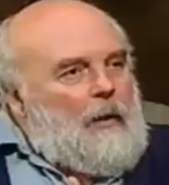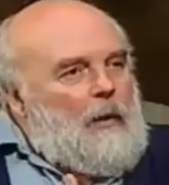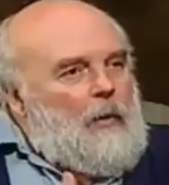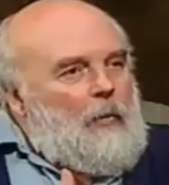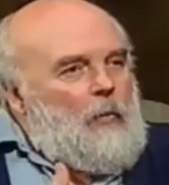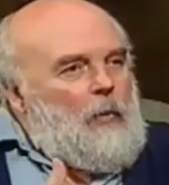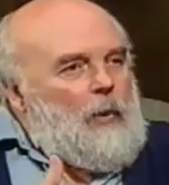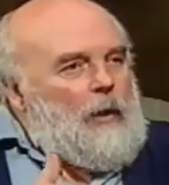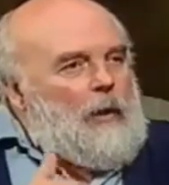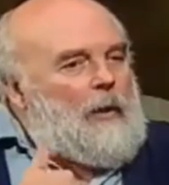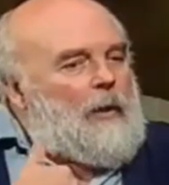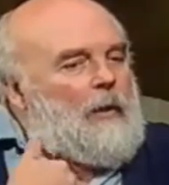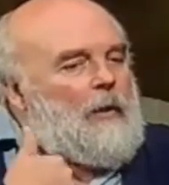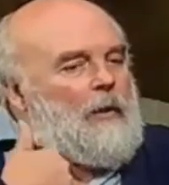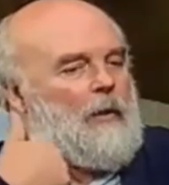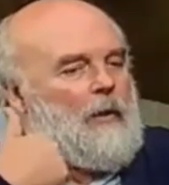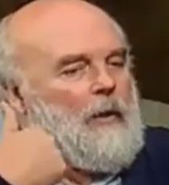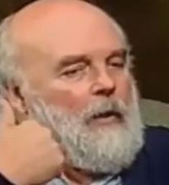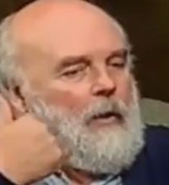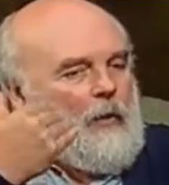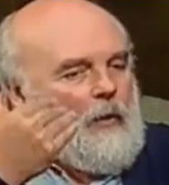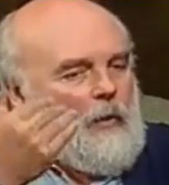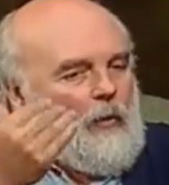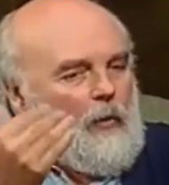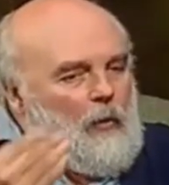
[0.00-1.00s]
we can
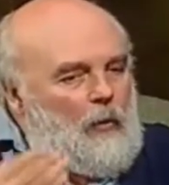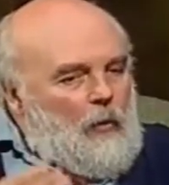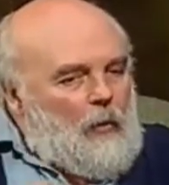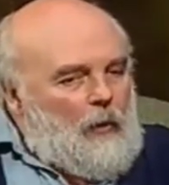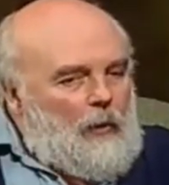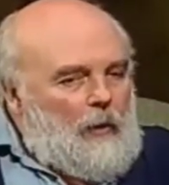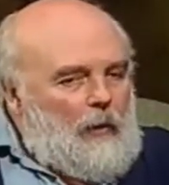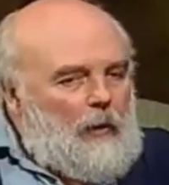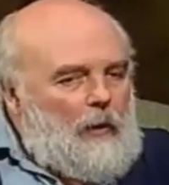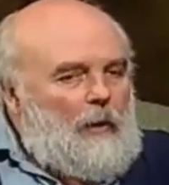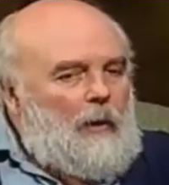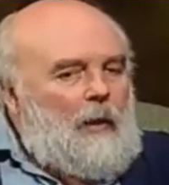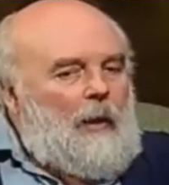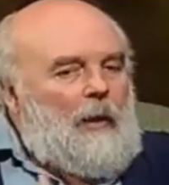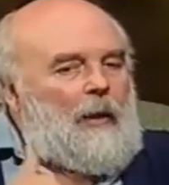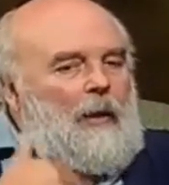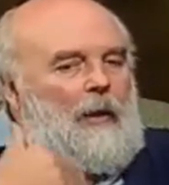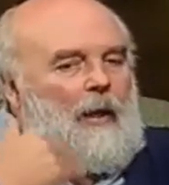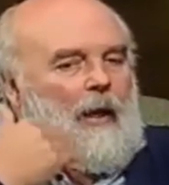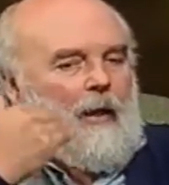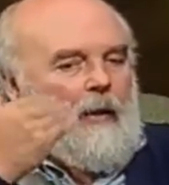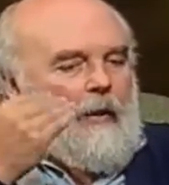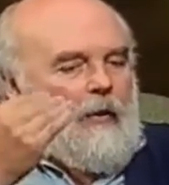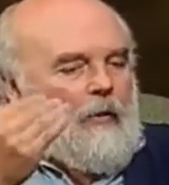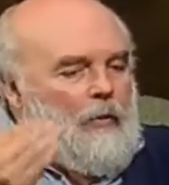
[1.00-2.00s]
go
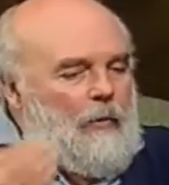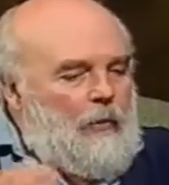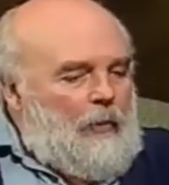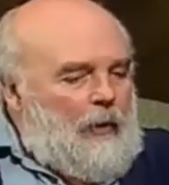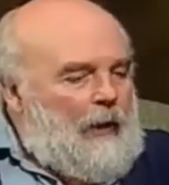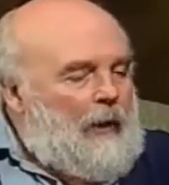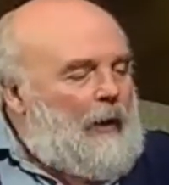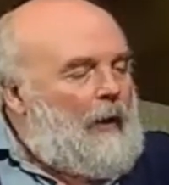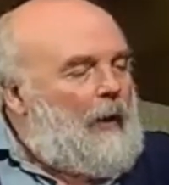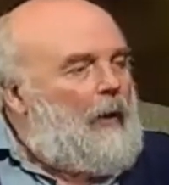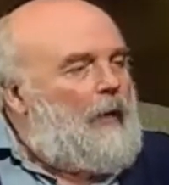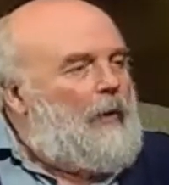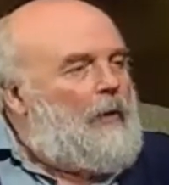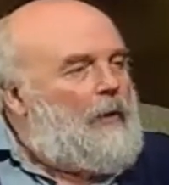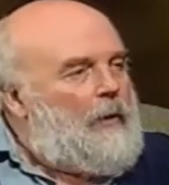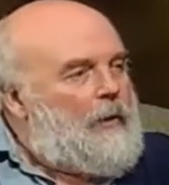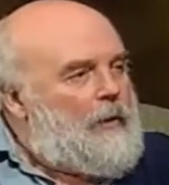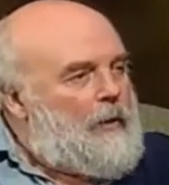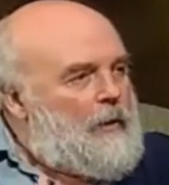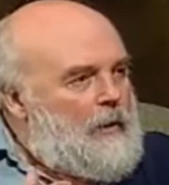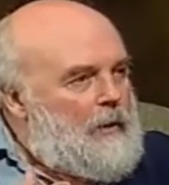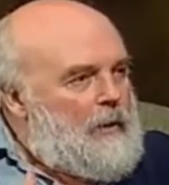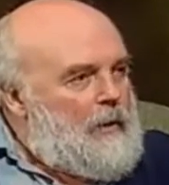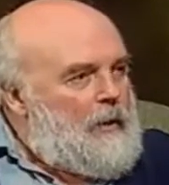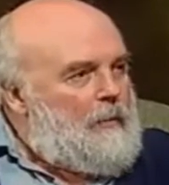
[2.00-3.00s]
another round
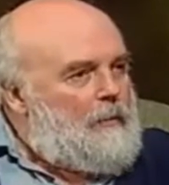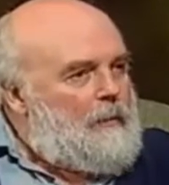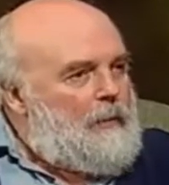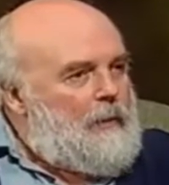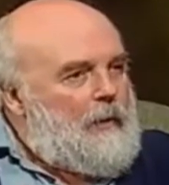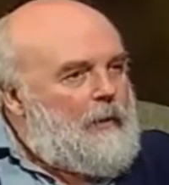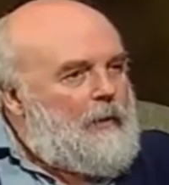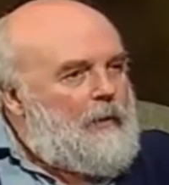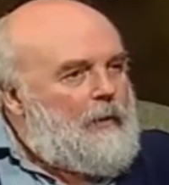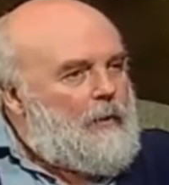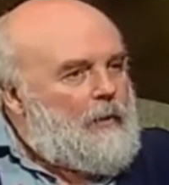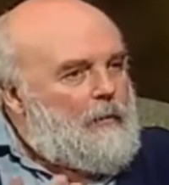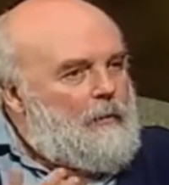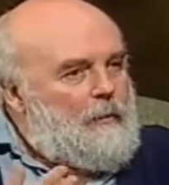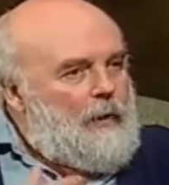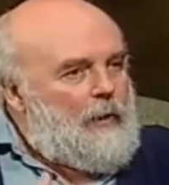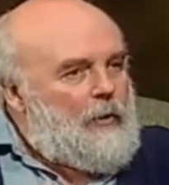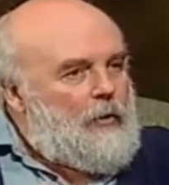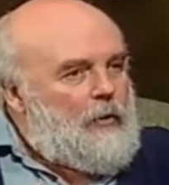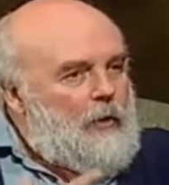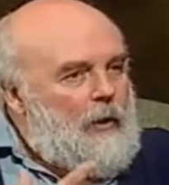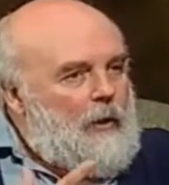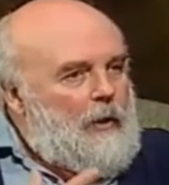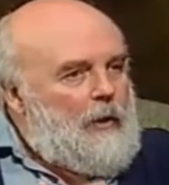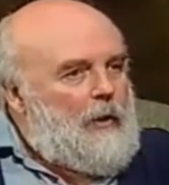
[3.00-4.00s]
and deepen this by
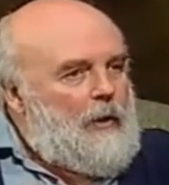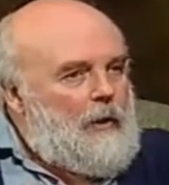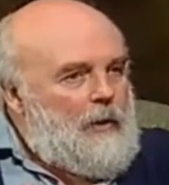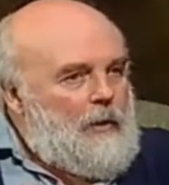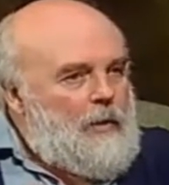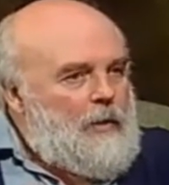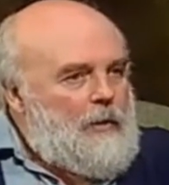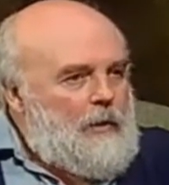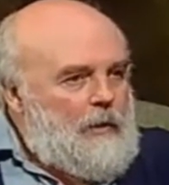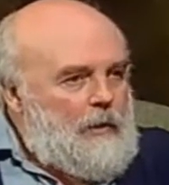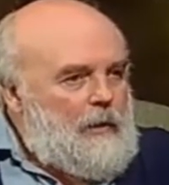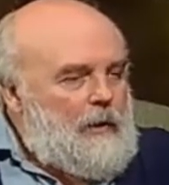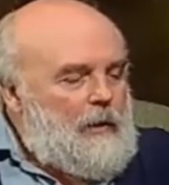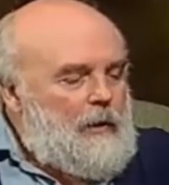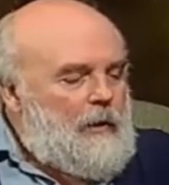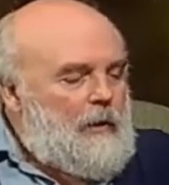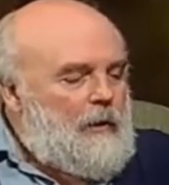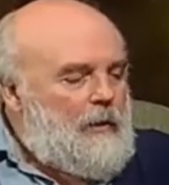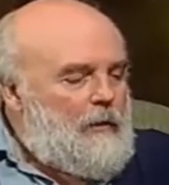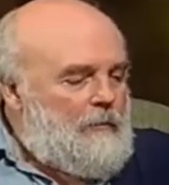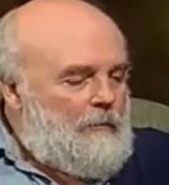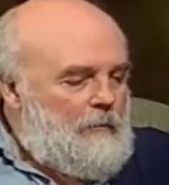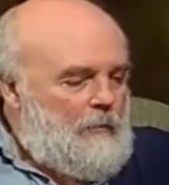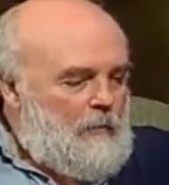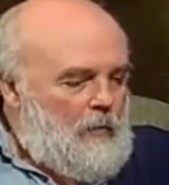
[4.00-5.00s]
trying to
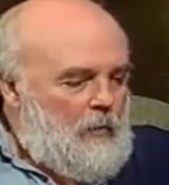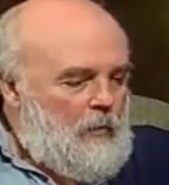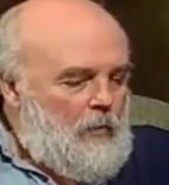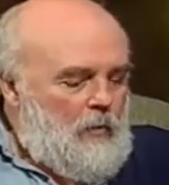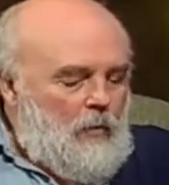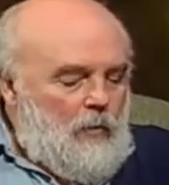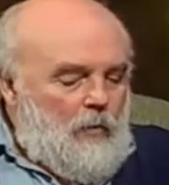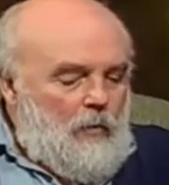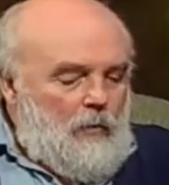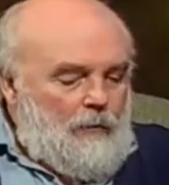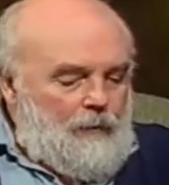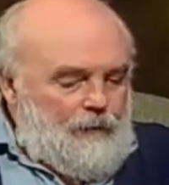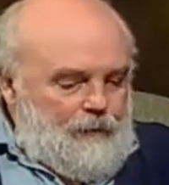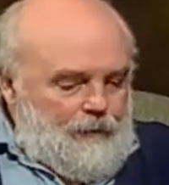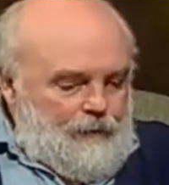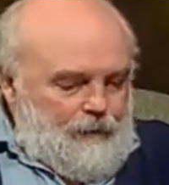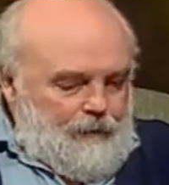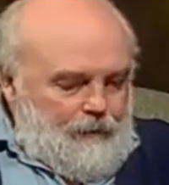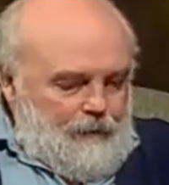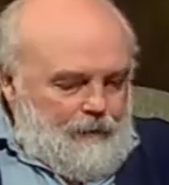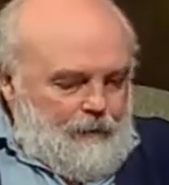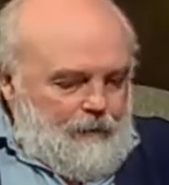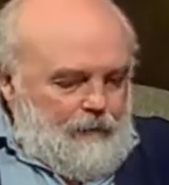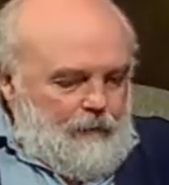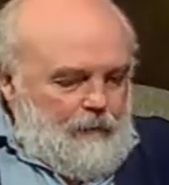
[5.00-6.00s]
understand more
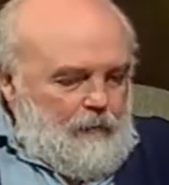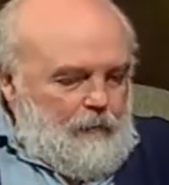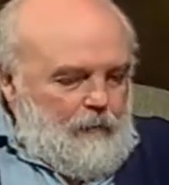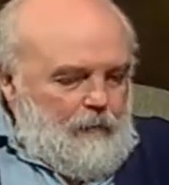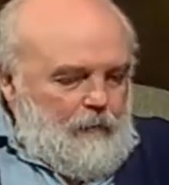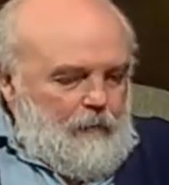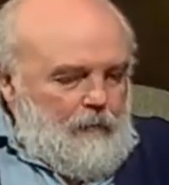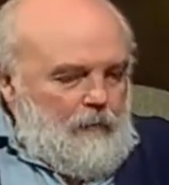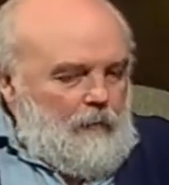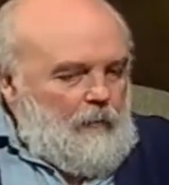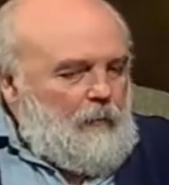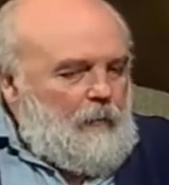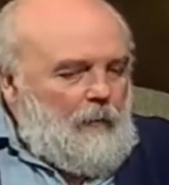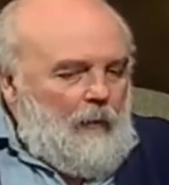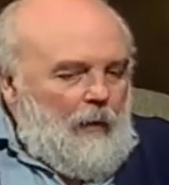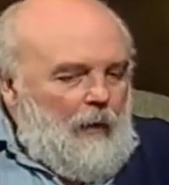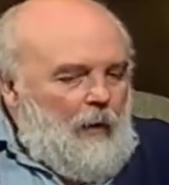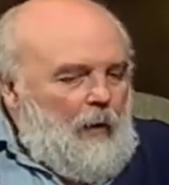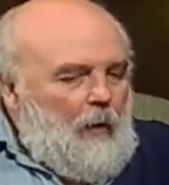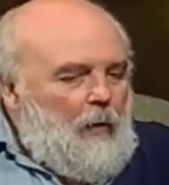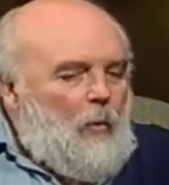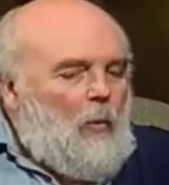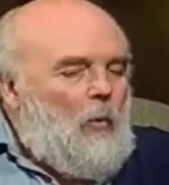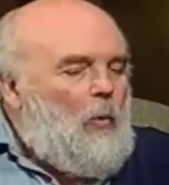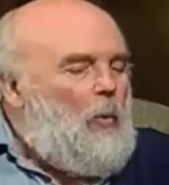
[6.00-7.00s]

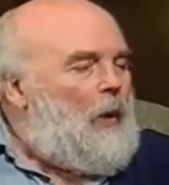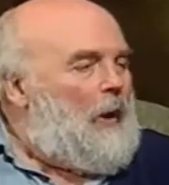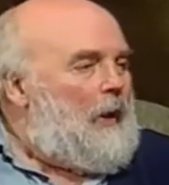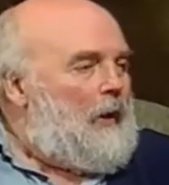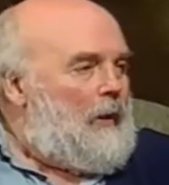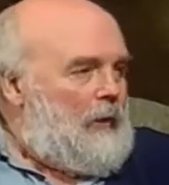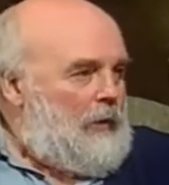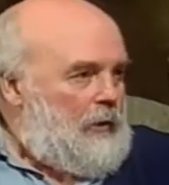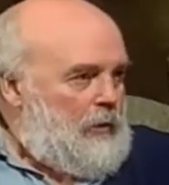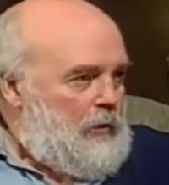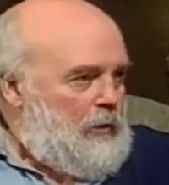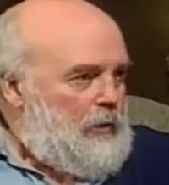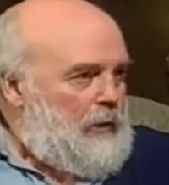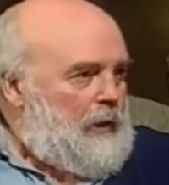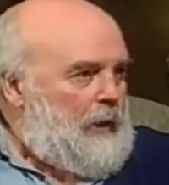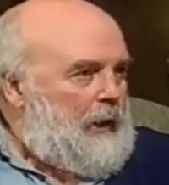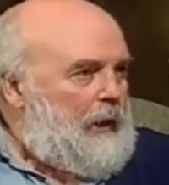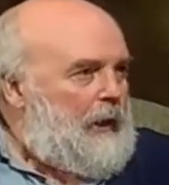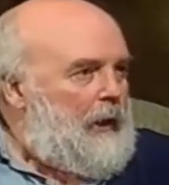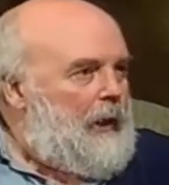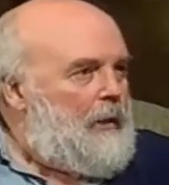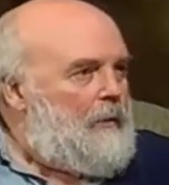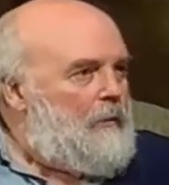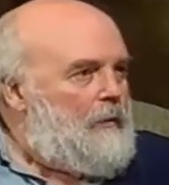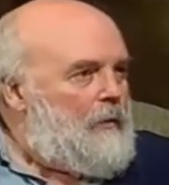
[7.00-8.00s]
where the critic
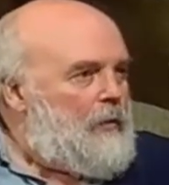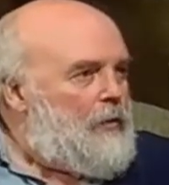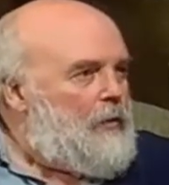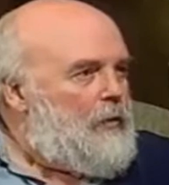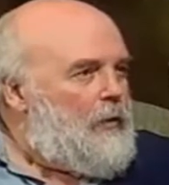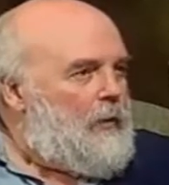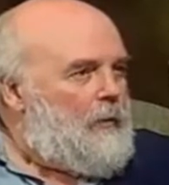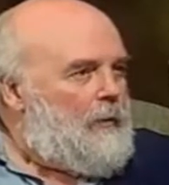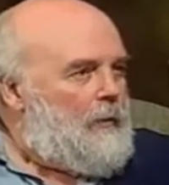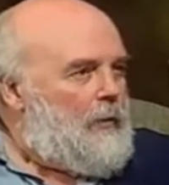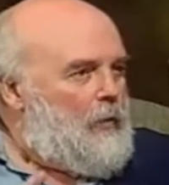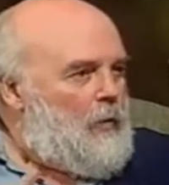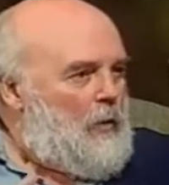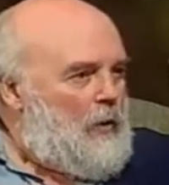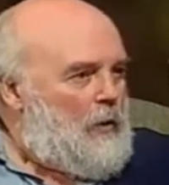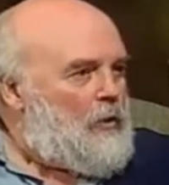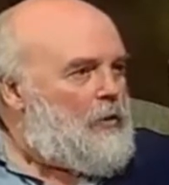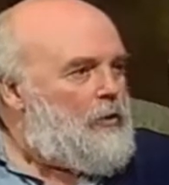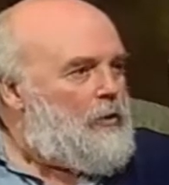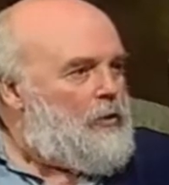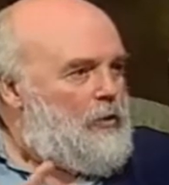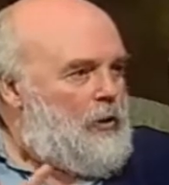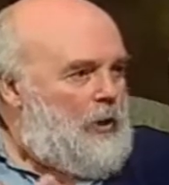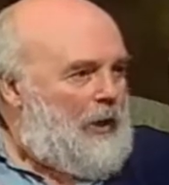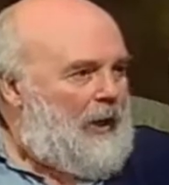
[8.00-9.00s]
comes from or what's
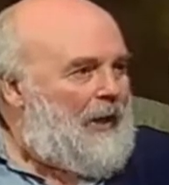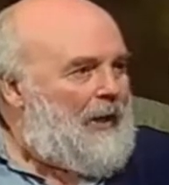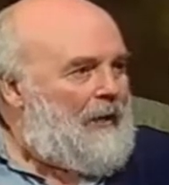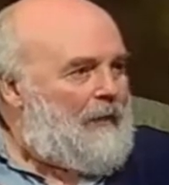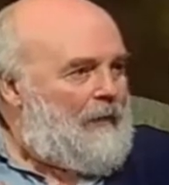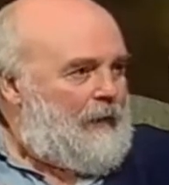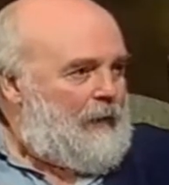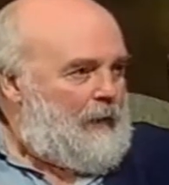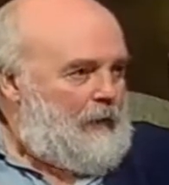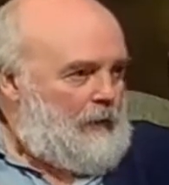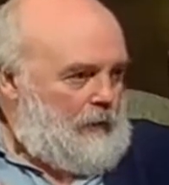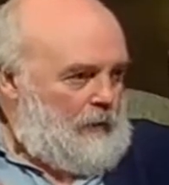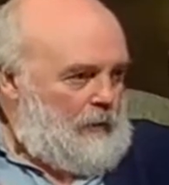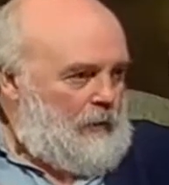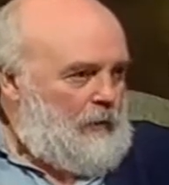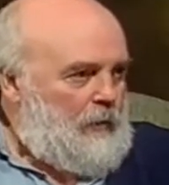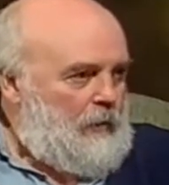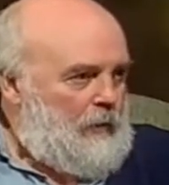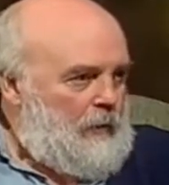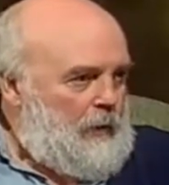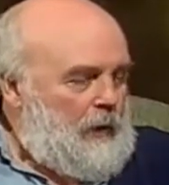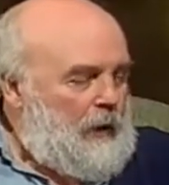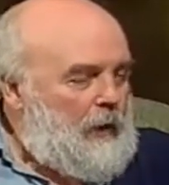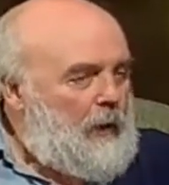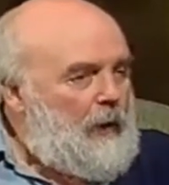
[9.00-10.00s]
driving the
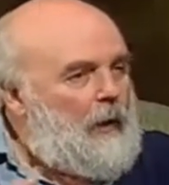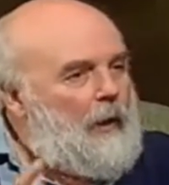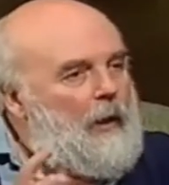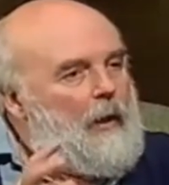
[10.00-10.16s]
critic.